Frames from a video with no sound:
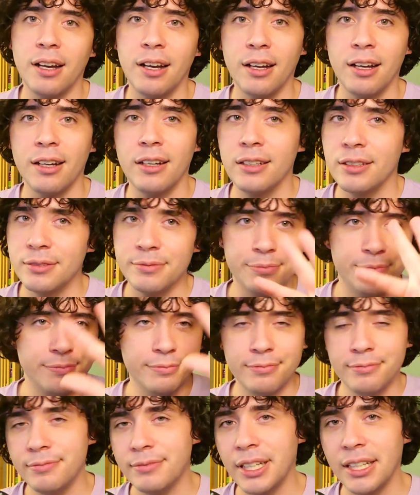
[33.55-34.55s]

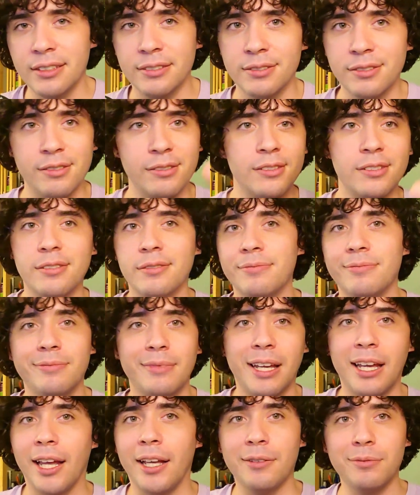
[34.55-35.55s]
And
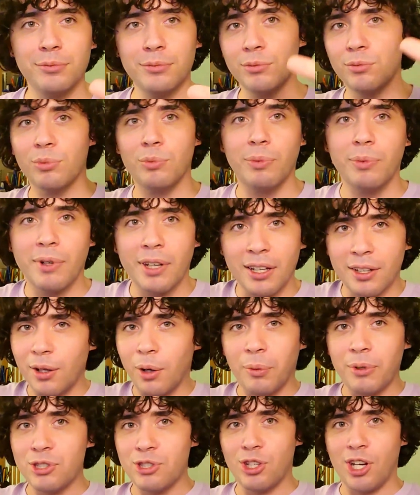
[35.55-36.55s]
it can
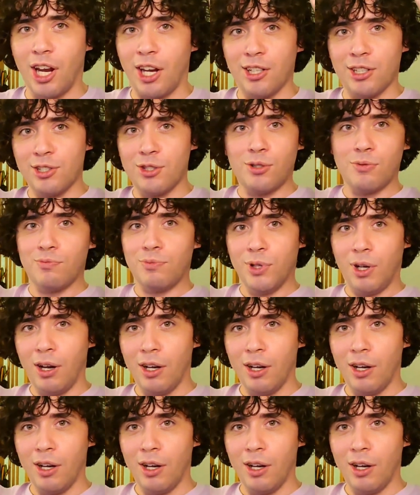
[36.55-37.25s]
always change,